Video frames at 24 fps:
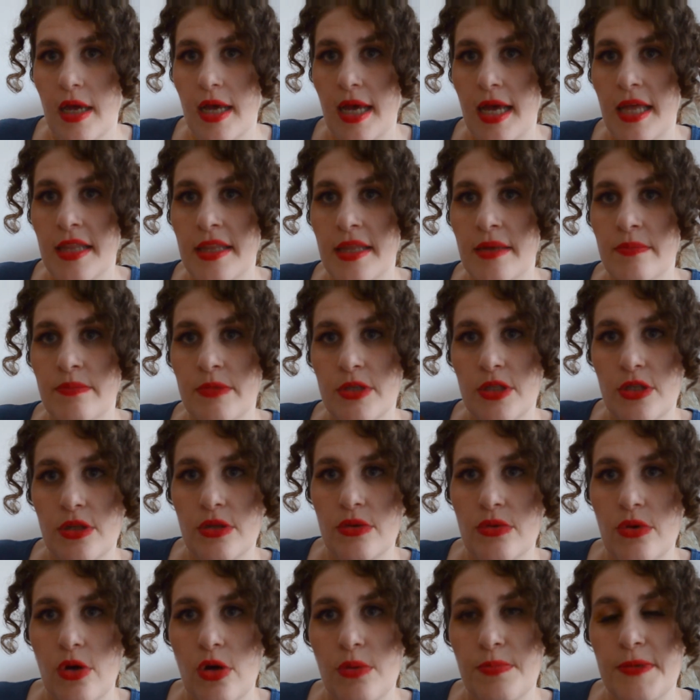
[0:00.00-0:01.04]
And then when you
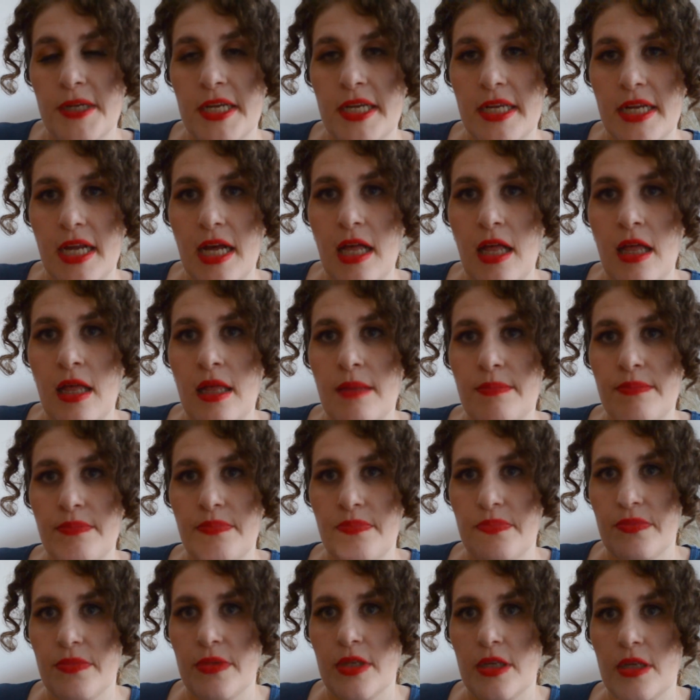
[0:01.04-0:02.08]
open it up,
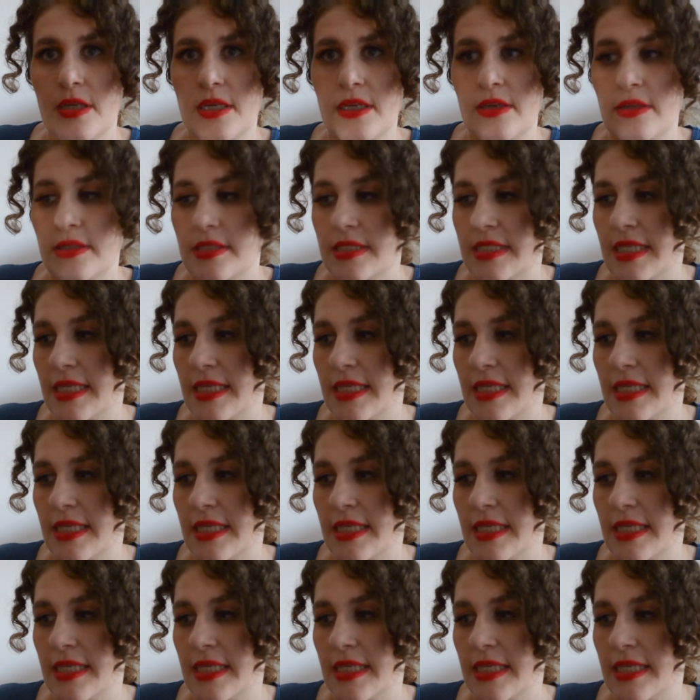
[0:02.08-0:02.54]
it's